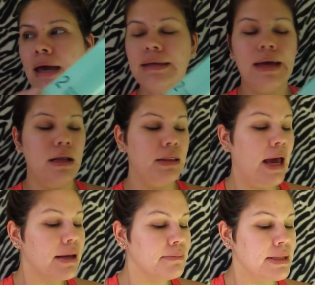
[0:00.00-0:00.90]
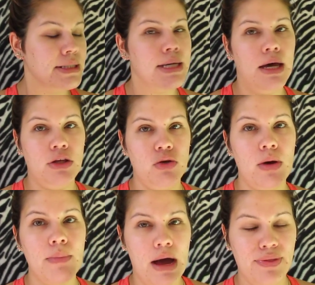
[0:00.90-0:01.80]
Now let me tell you
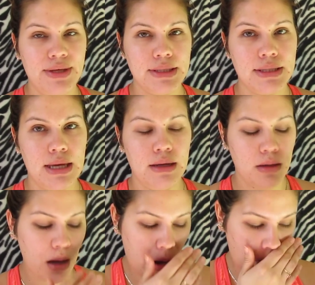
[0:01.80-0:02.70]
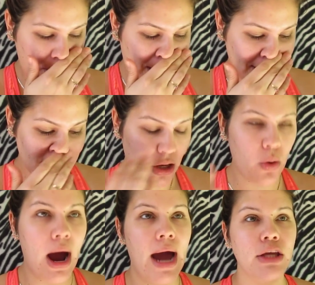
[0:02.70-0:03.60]
about this thing. Okay,
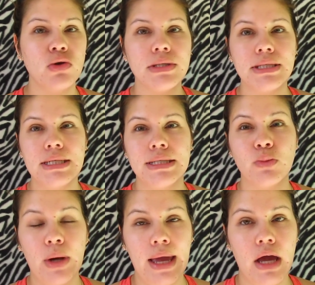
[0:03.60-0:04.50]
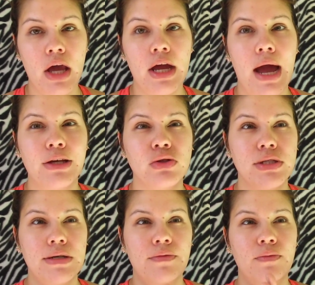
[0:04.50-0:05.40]
so I used this when I got it. I
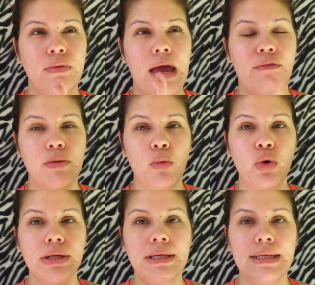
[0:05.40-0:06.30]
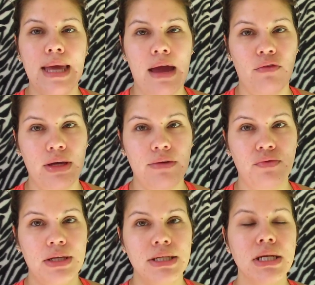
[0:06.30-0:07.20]
used it every morning and every
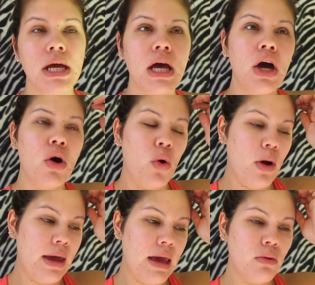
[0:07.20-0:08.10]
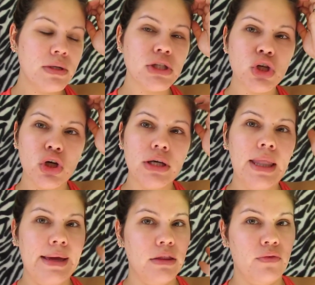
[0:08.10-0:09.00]
evening. It was good,
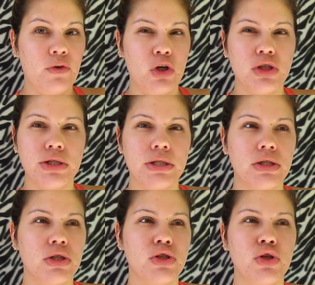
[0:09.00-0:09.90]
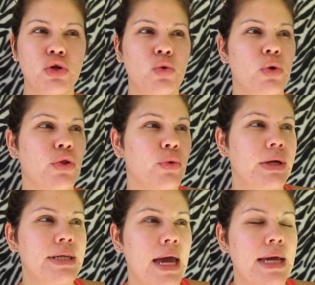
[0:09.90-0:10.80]
like the first 2 or
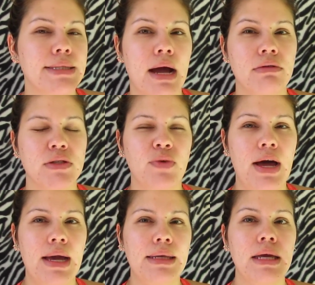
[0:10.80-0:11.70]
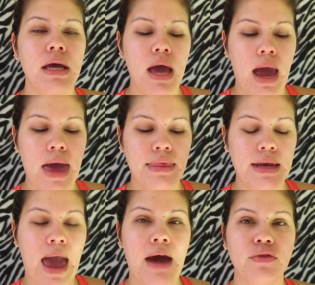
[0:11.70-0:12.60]
3 days I was fine. And
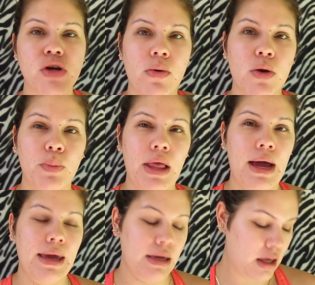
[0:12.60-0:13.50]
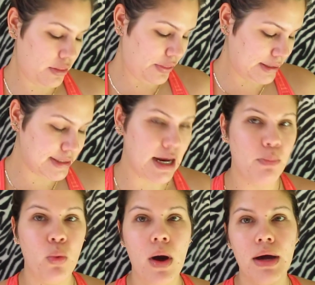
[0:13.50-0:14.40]
then after I would apply the
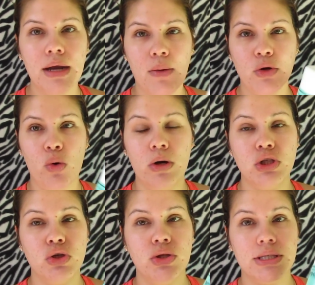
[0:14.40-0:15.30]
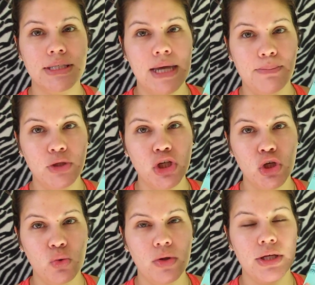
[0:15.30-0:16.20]
step 1, I would go on to the step
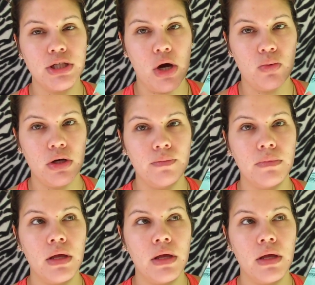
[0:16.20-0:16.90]
2, the toner.